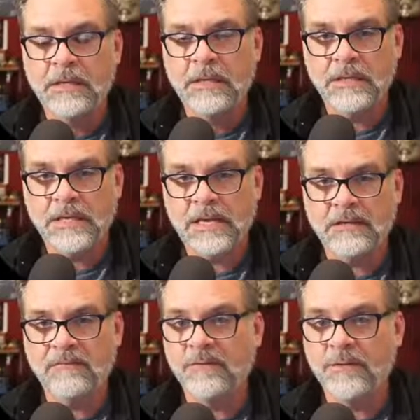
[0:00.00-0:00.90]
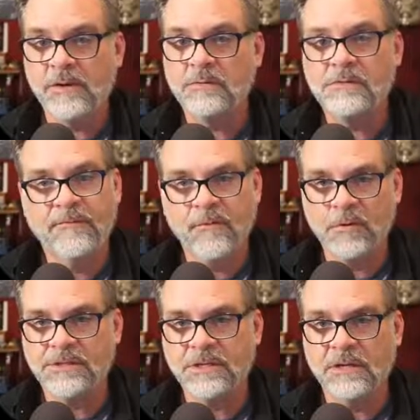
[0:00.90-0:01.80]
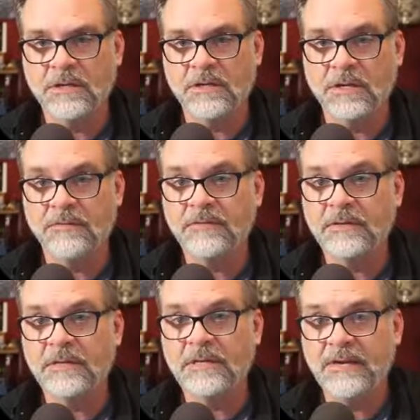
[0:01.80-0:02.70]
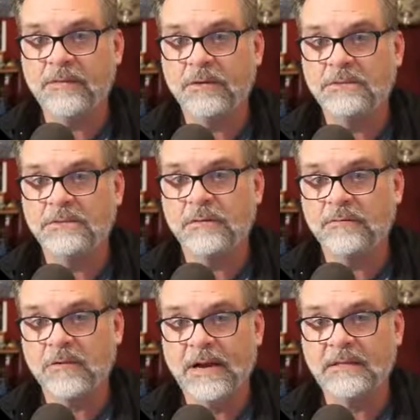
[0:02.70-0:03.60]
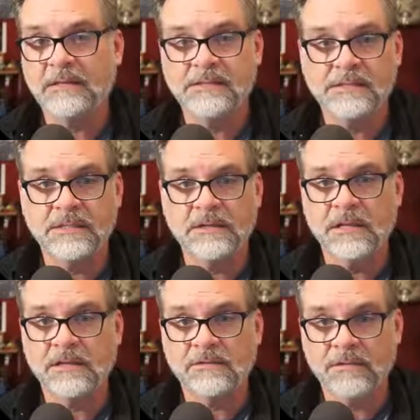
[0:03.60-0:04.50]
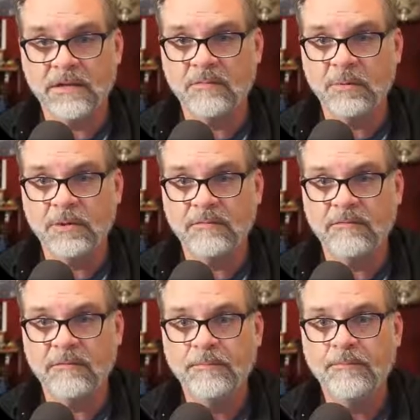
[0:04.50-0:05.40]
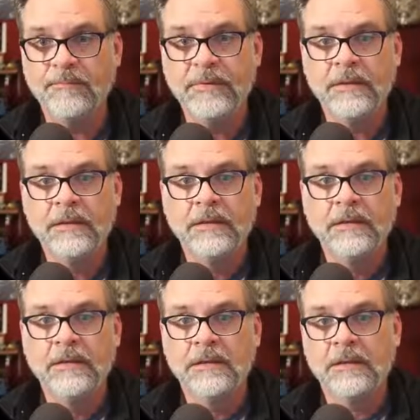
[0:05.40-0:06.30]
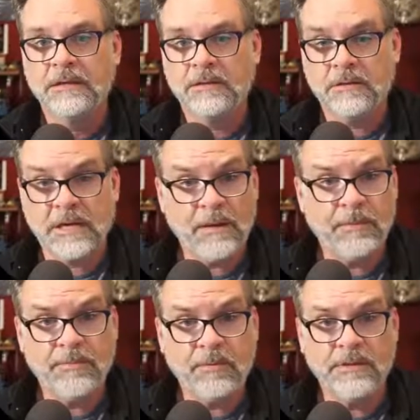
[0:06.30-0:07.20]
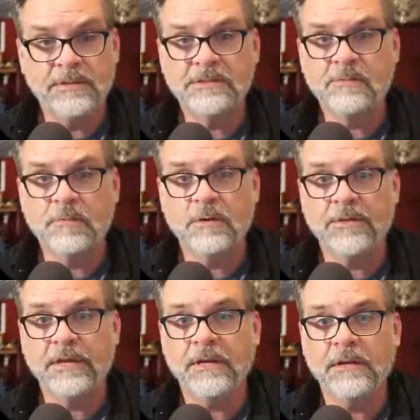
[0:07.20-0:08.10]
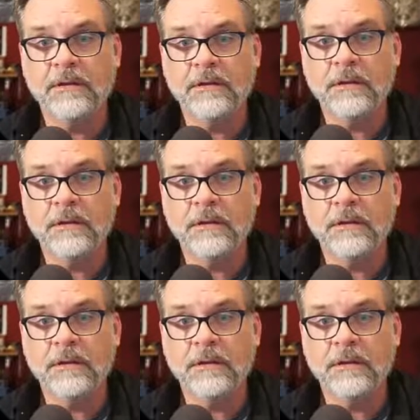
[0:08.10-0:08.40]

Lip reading: Again, for those fortunate enough never to have cracked the seal on a creative brief, copy points were the